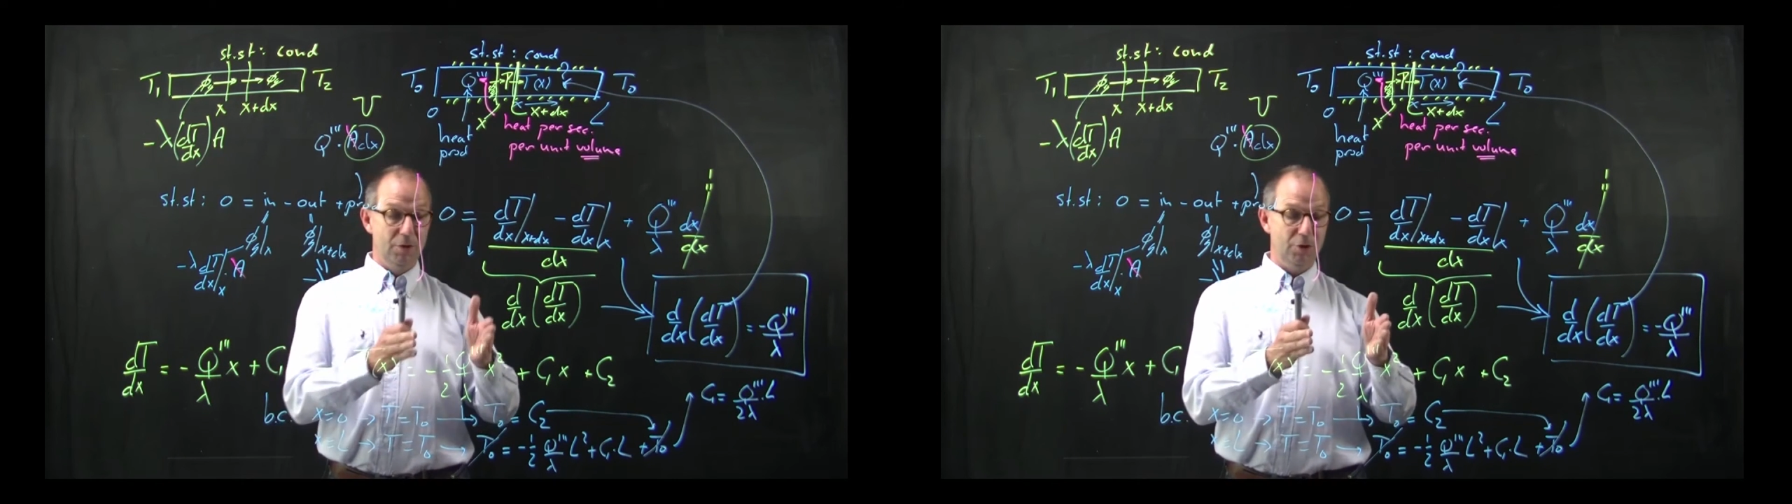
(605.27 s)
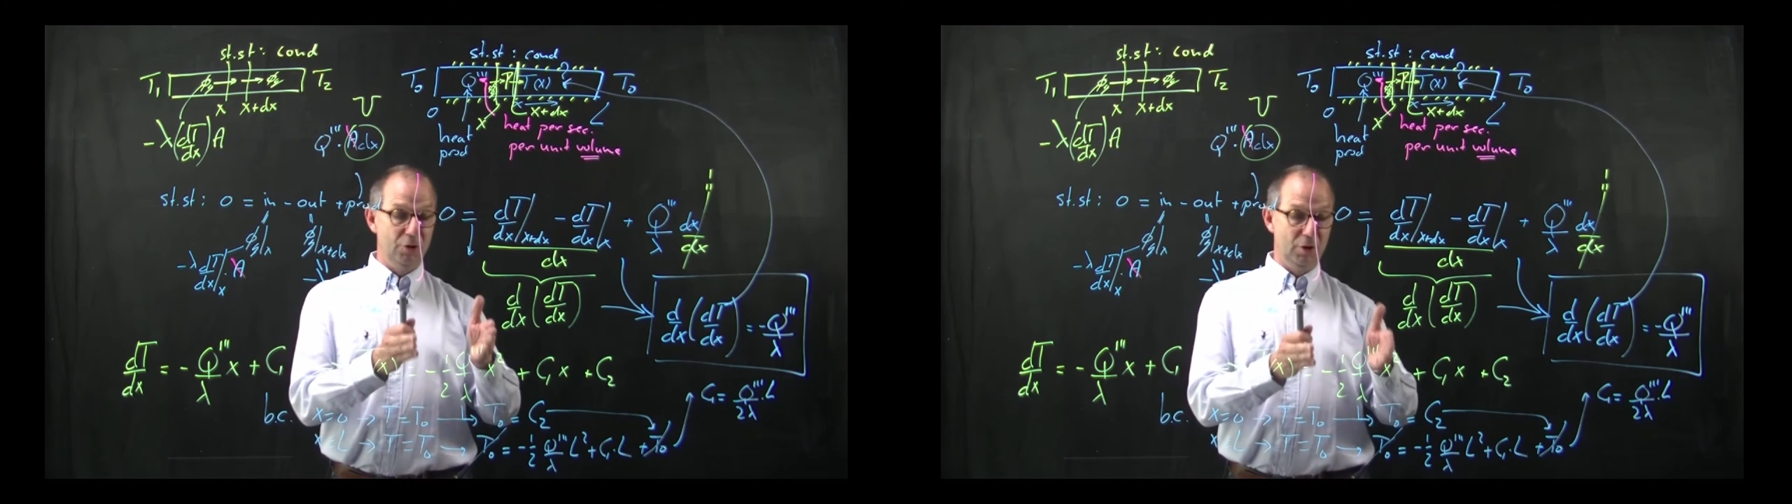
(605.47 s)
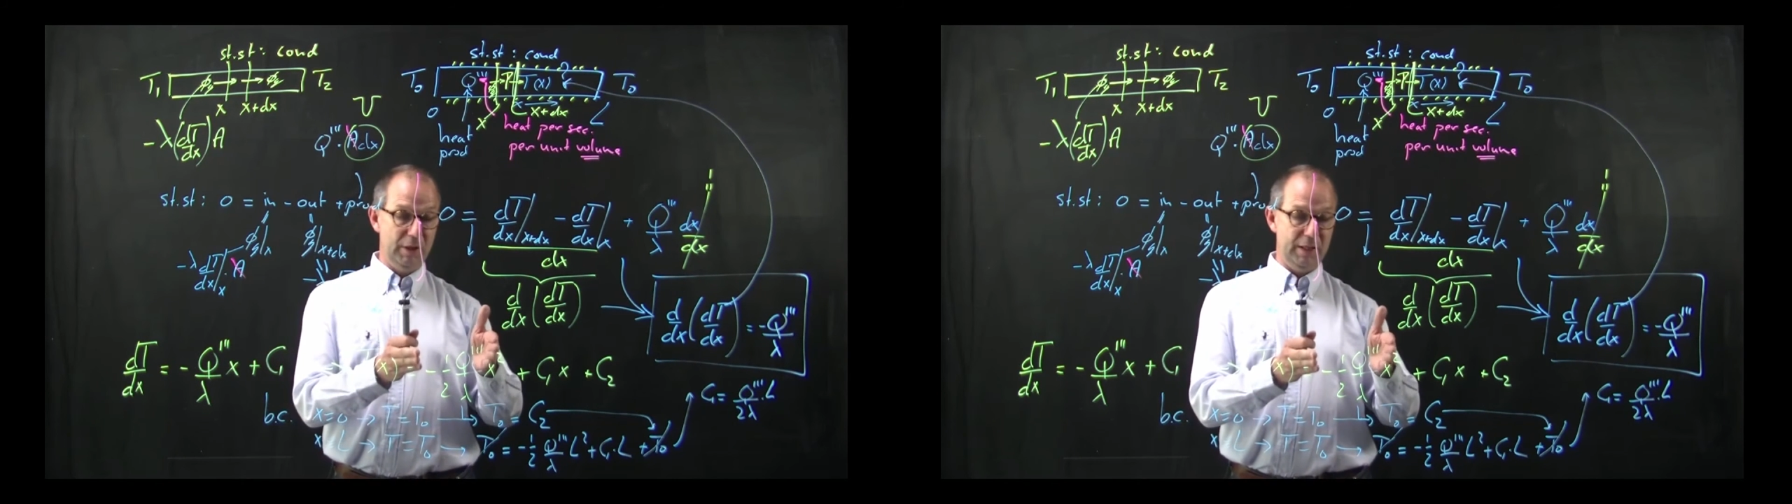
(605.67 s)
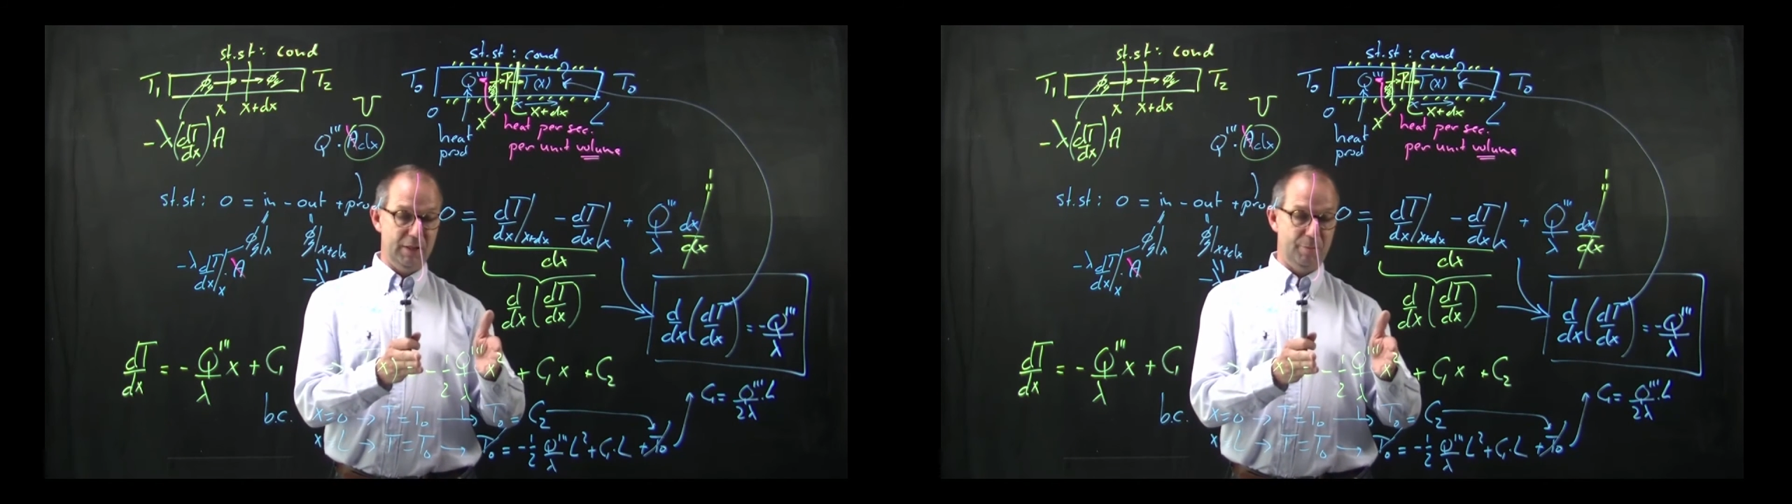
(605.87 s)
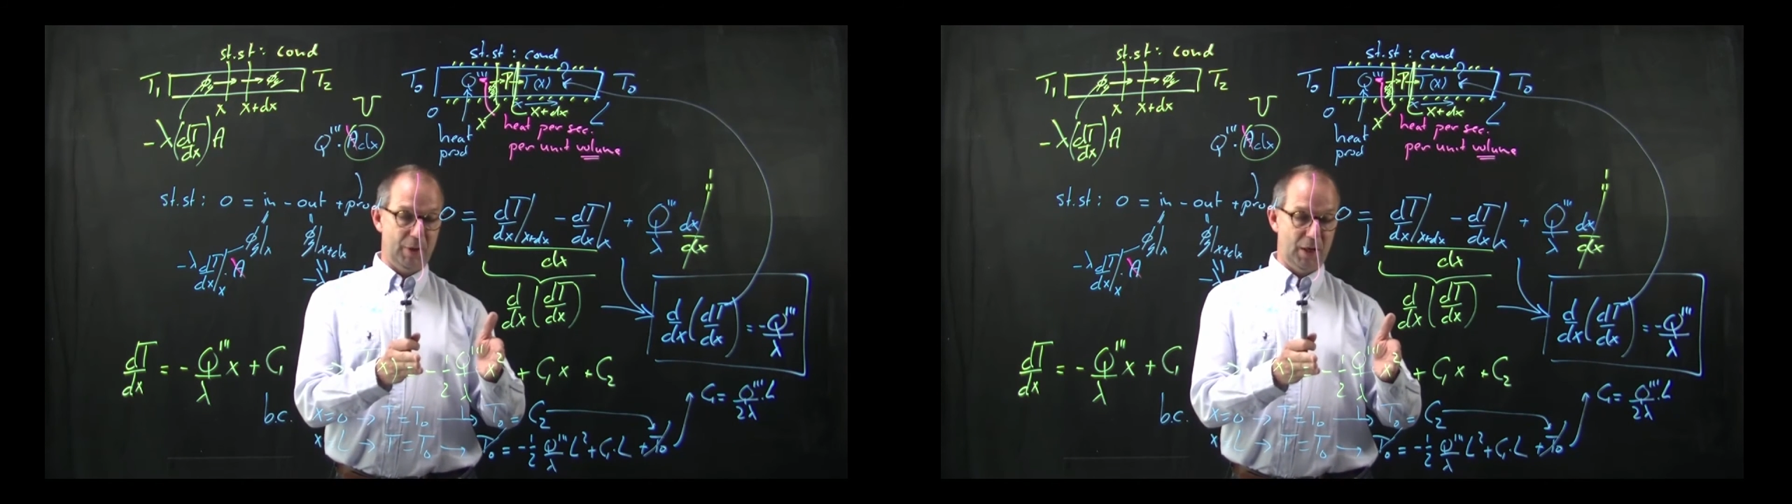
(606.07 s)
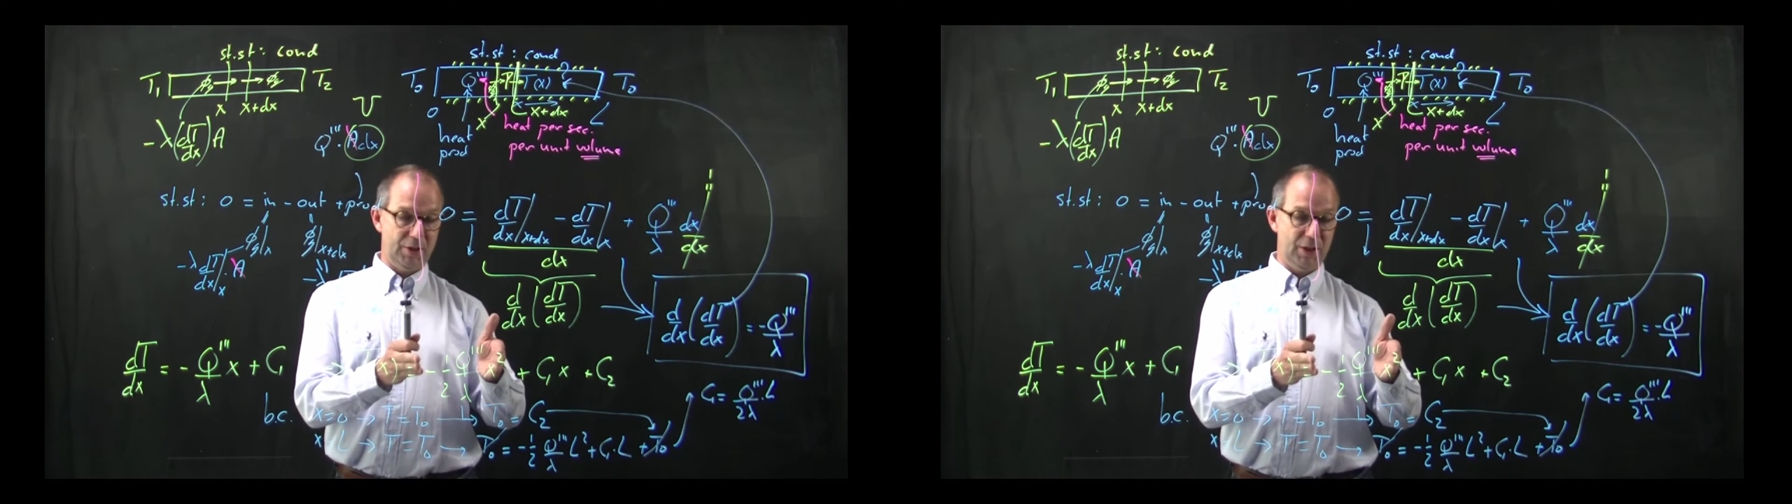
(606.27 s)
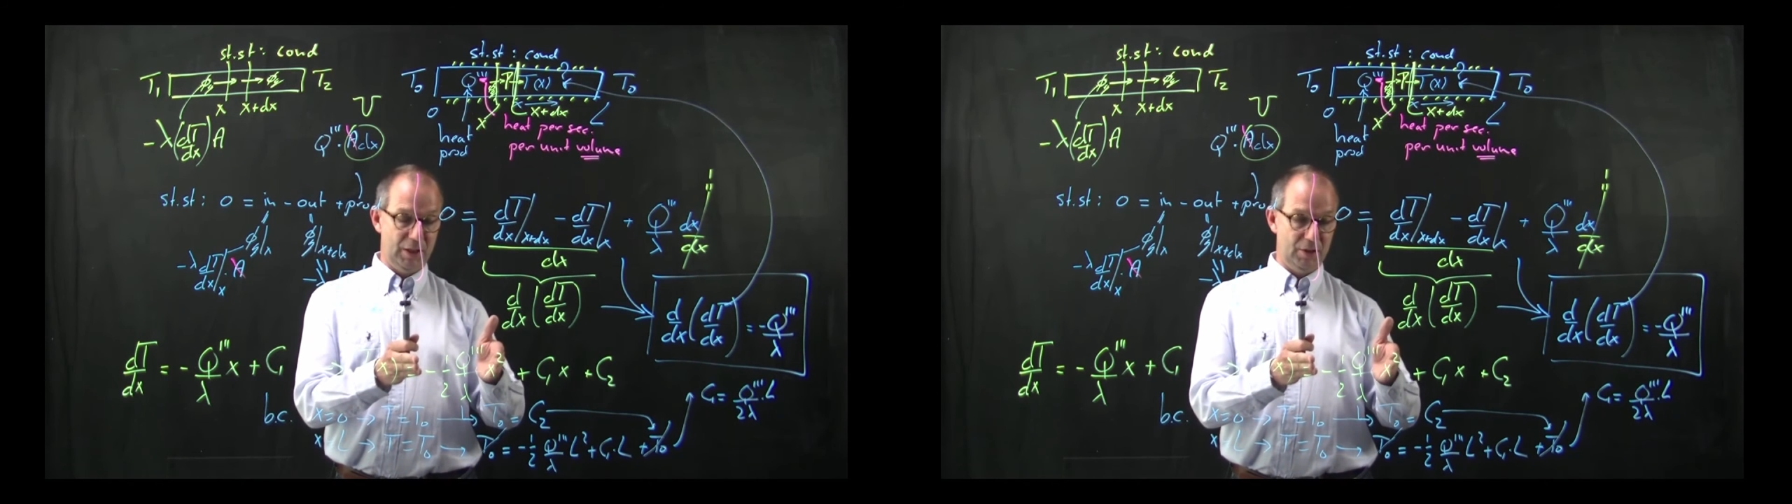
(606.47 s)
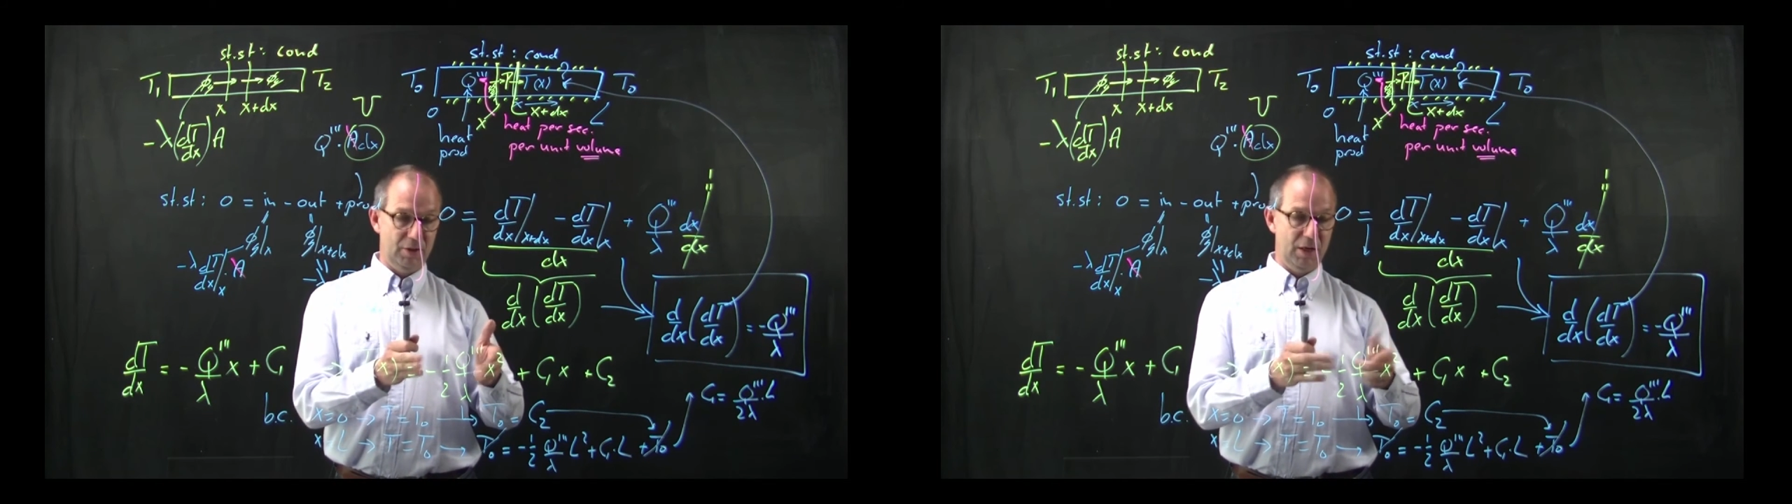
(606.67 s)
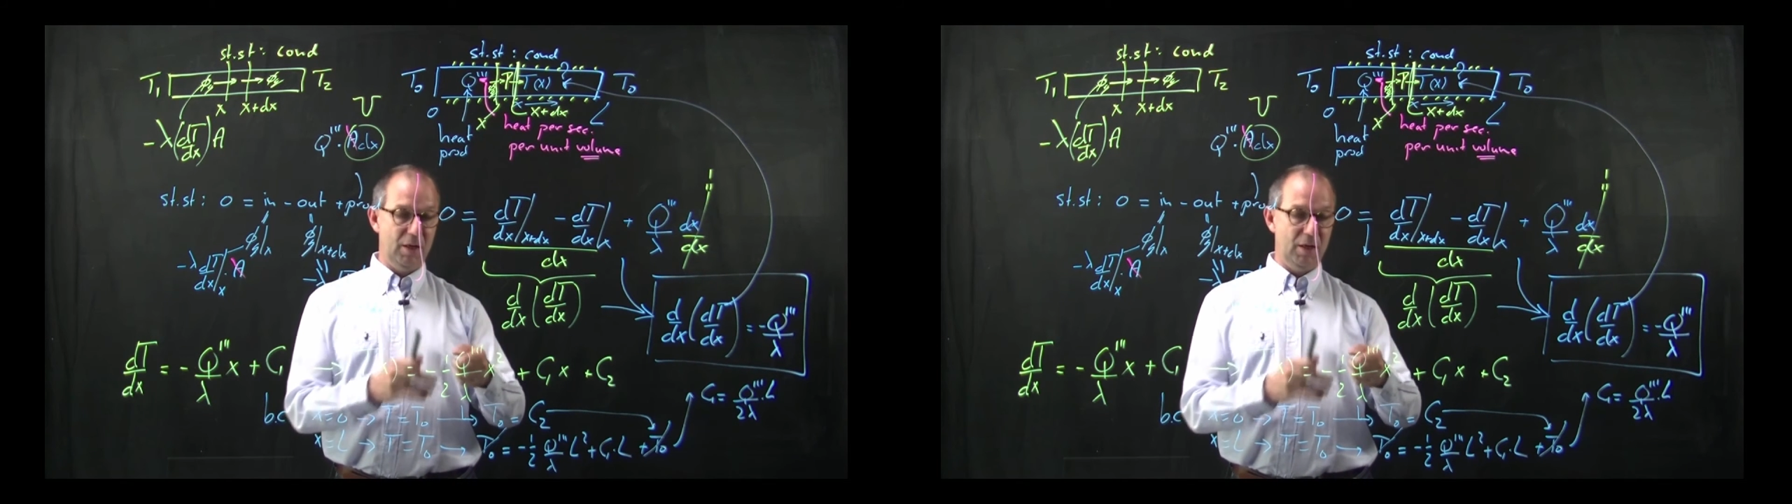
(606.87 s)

The nonlinear part here